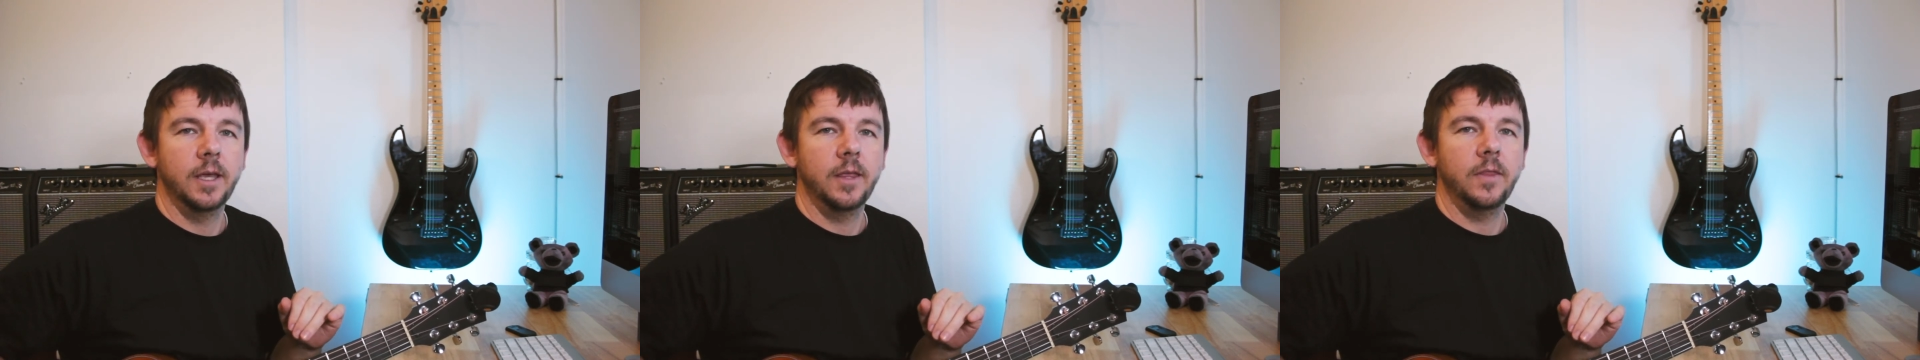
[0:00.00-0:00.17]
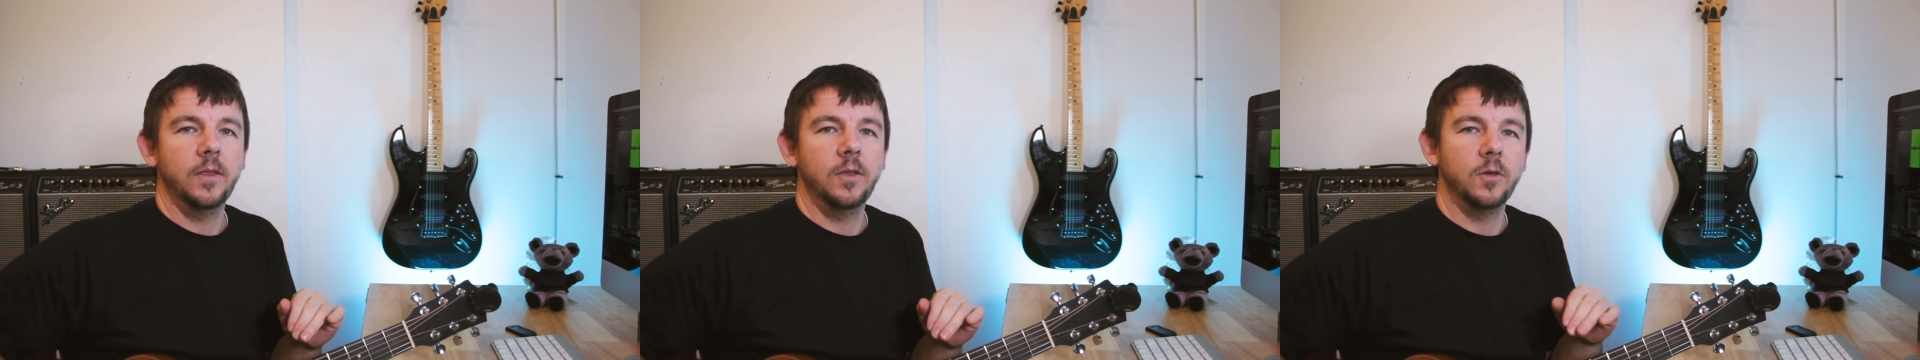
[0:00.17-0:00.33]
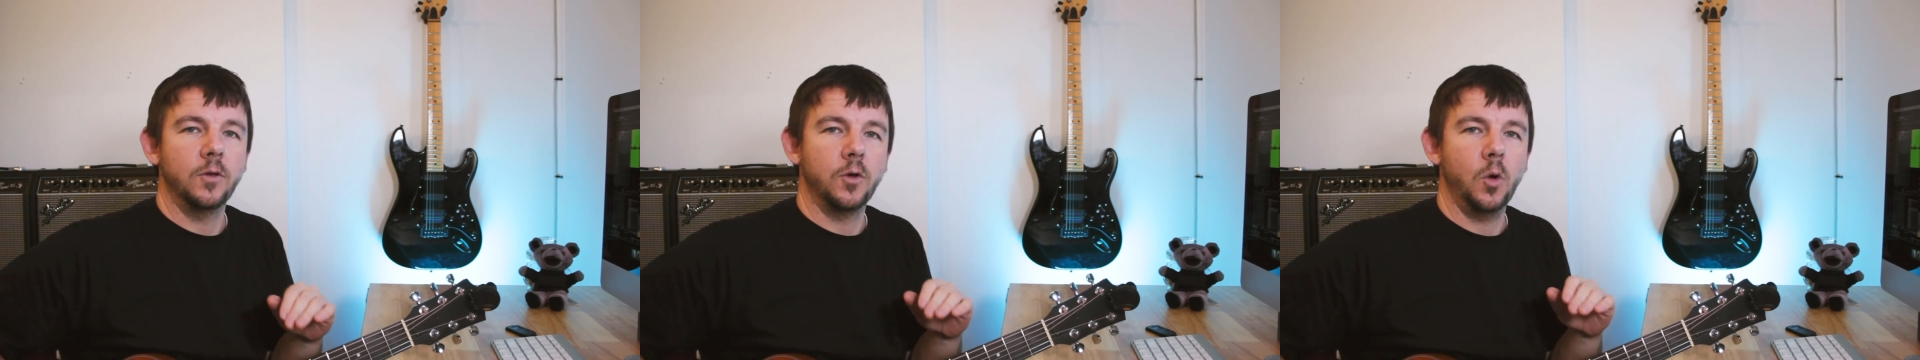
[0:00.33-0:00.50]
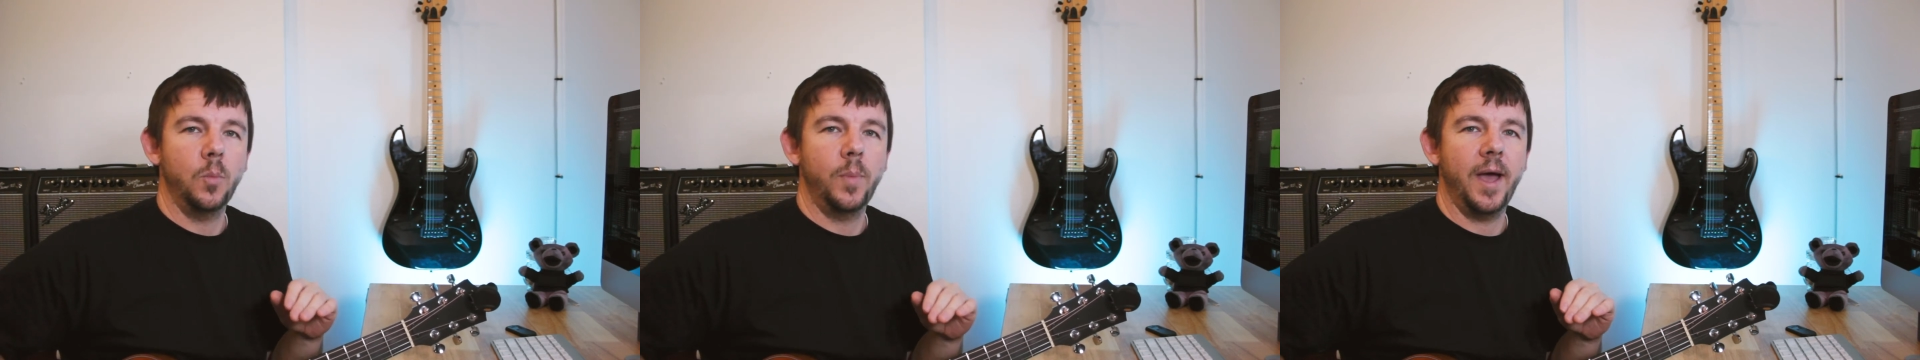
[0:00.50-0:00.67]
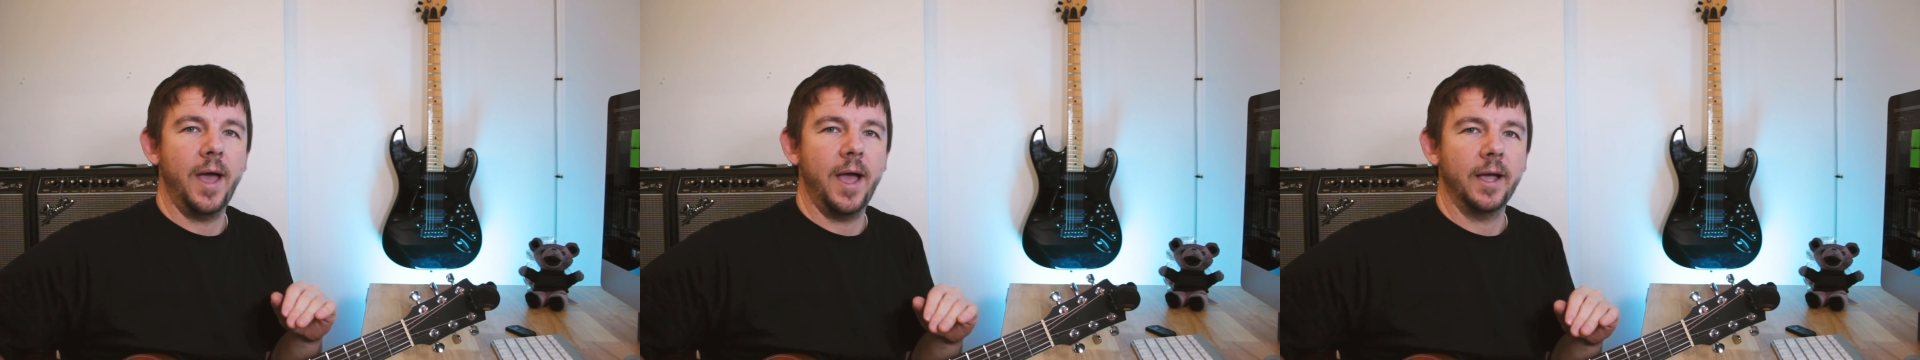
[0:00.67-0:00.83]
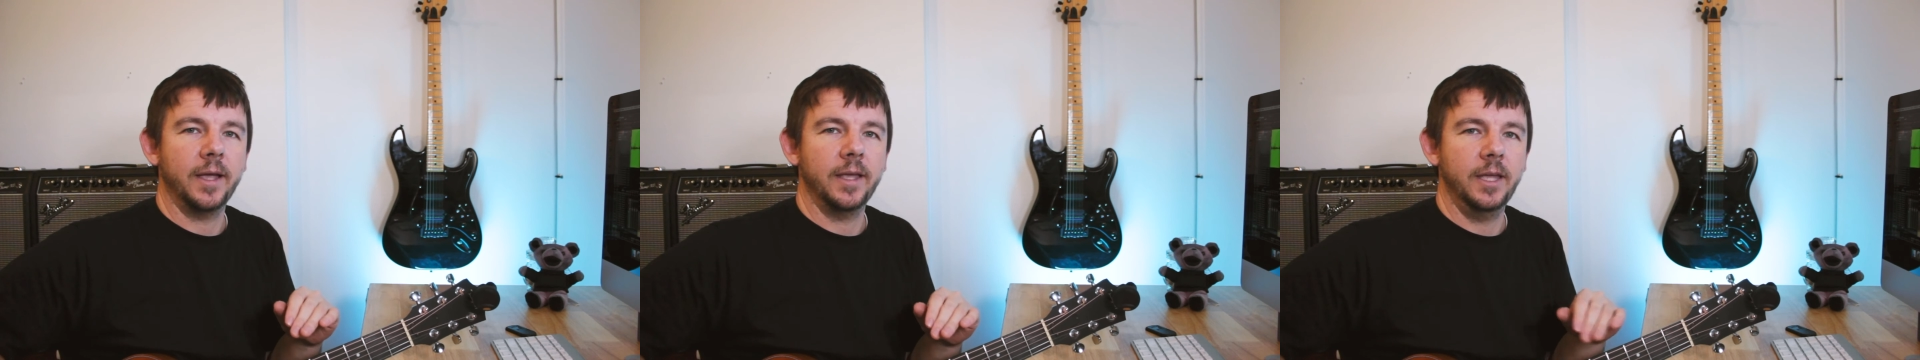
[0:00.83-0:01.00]
that you go
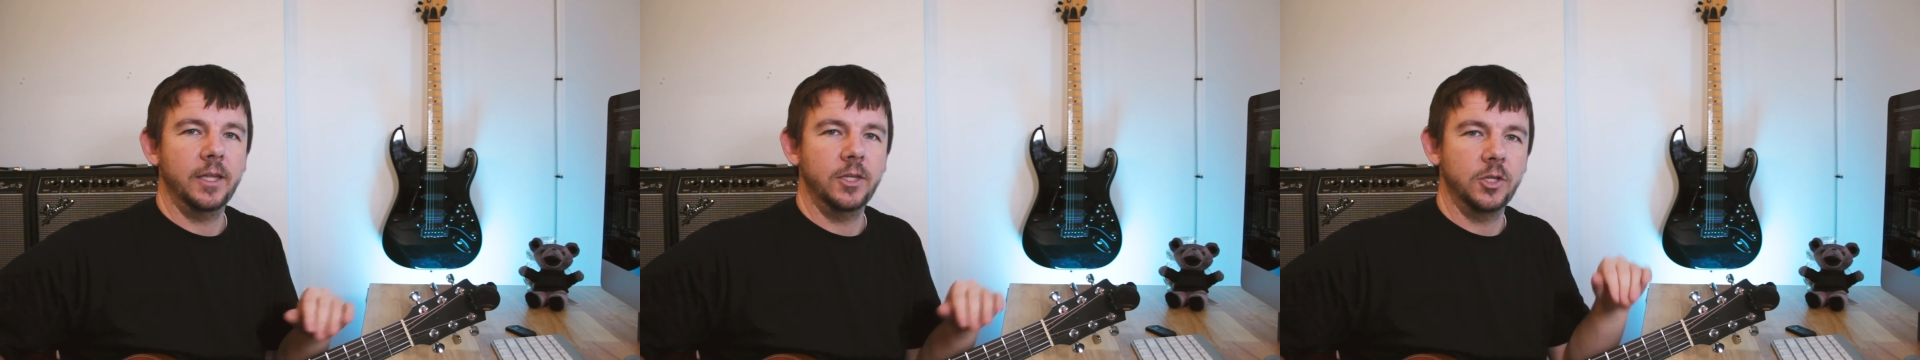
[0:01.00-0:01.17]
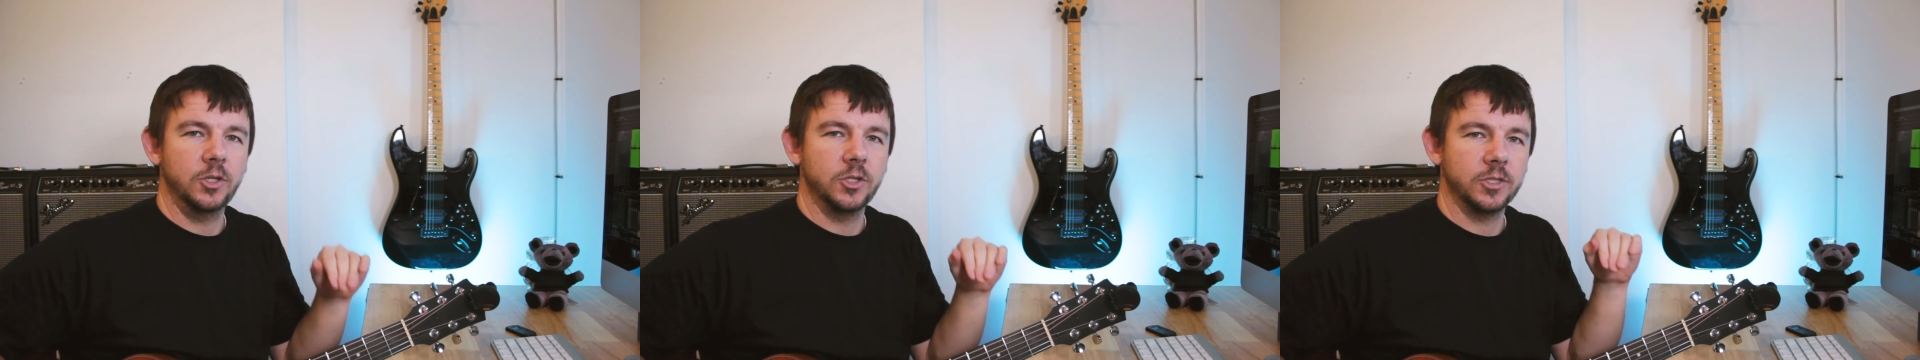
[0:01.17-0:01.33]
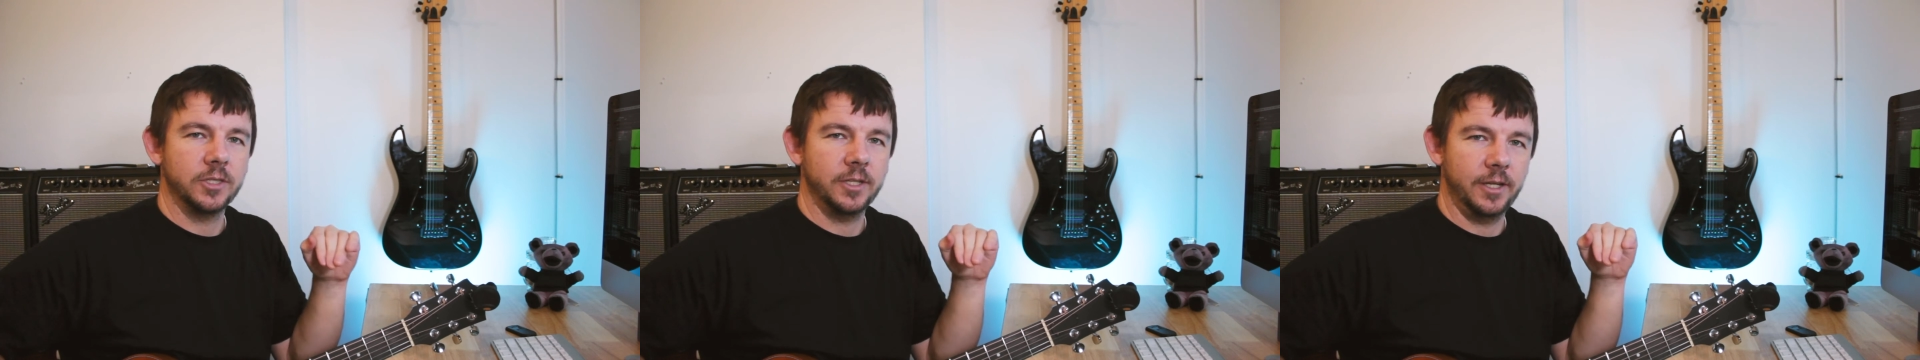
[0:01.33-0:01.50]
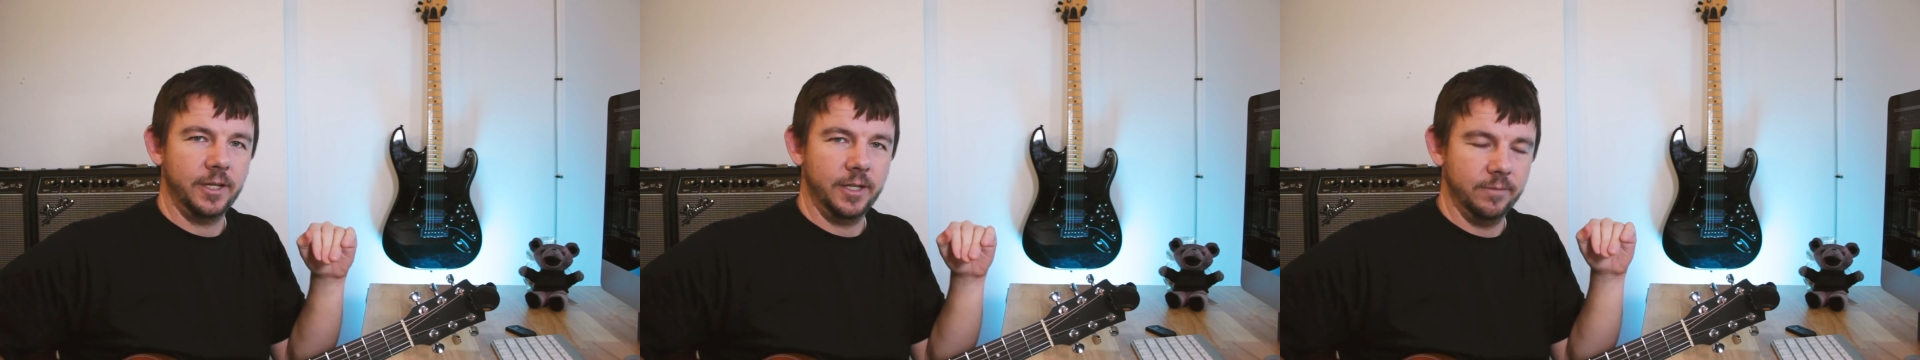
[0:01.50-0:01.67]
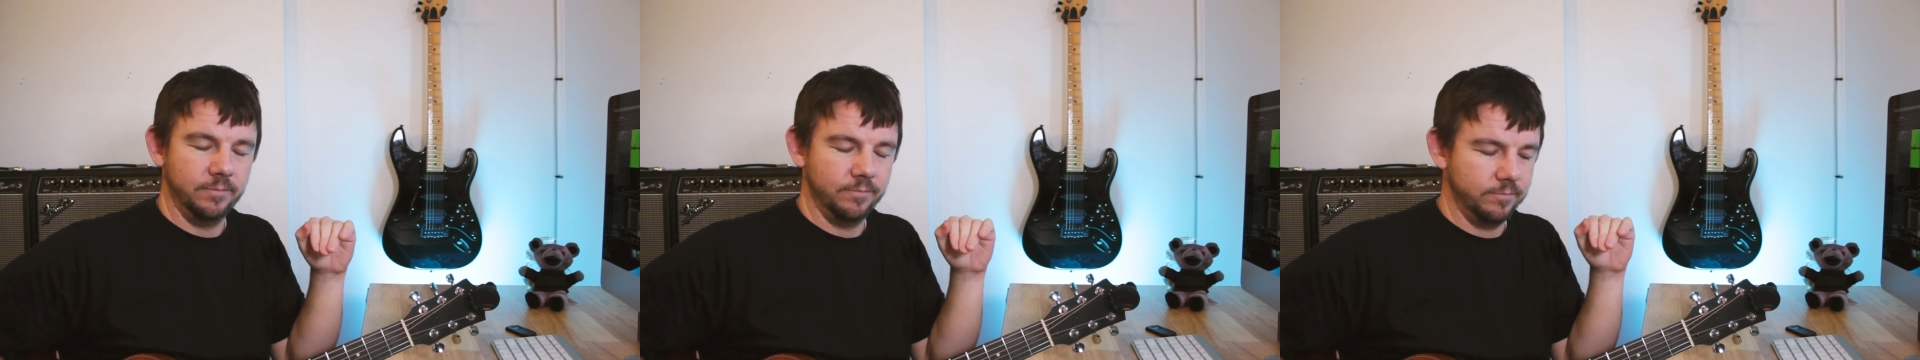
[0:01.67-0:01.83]
back and you just kind of